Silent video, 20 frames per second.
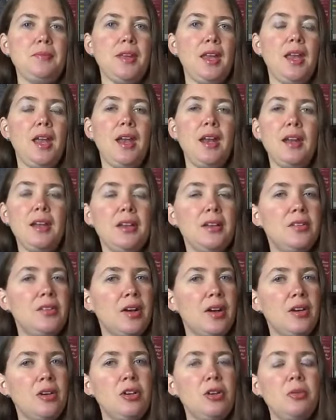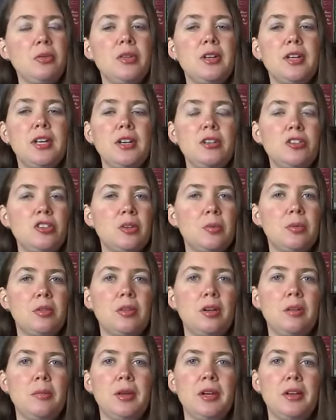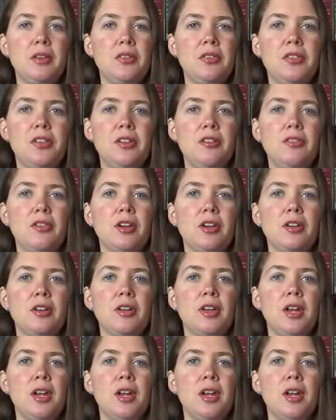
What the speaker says: And I can tell you that each deployment is different.